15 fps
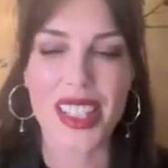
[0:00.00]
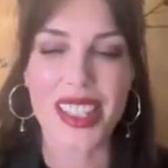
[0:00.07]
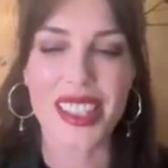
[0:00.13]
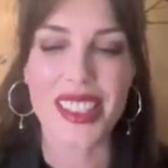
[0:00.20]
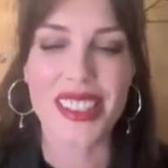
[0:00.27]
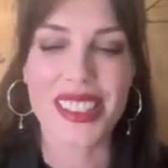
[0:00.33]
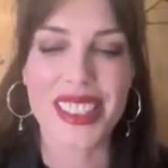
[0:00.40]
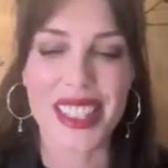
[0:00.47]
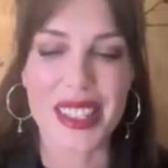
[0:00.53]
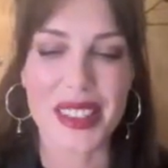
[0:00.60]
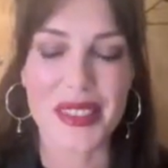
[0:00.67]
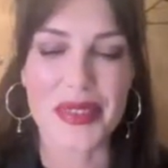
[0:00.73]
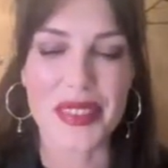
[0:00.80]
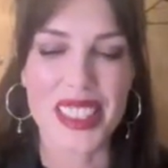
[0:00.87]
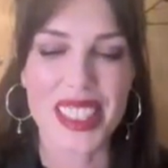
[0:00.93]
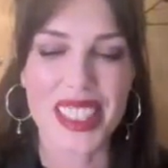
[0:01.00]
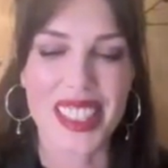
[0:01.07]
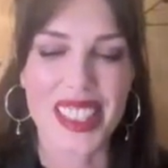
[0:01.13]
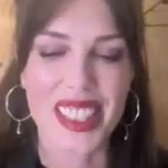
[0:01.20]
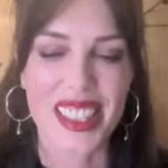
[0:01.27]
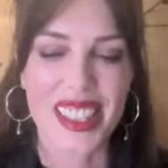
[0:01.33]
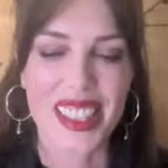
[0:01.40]
and
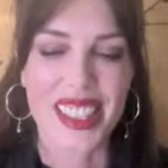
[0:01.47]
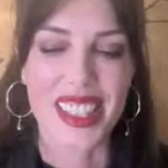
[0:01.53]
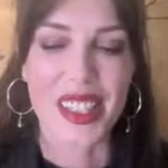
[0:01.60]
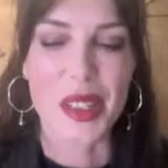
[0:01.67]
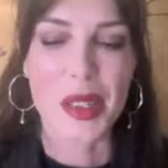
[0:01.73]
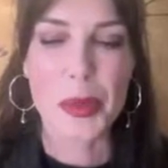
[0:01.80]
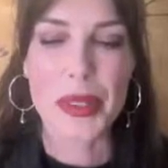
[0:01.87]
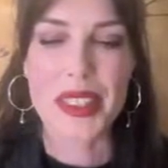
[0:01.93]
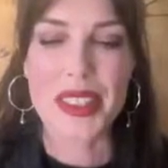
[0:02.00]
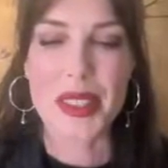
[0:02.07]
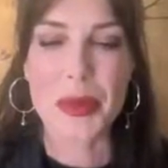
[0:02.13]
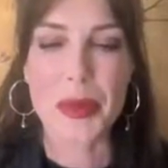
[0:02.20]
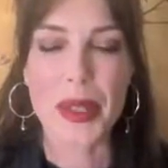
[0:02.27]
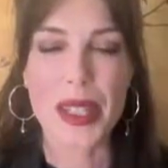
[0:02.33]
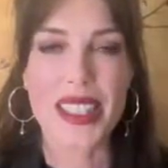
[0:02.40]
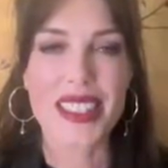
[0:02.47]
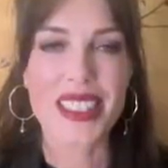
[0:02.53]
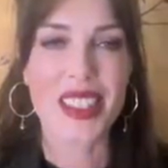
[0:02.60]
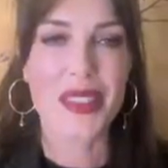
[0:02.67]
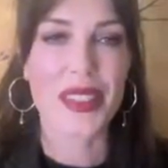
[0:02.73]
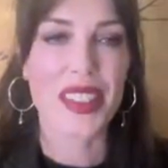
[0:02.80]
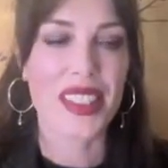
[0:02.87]
I hope in some way it's
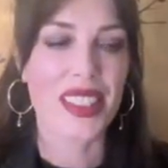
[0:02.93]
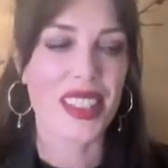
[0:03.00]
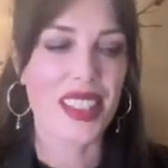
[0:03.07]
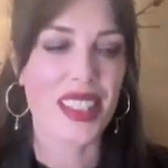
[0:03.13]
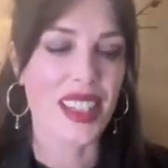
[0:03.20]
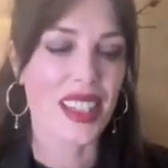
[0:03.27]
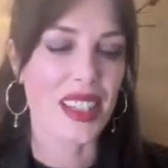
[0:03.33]
given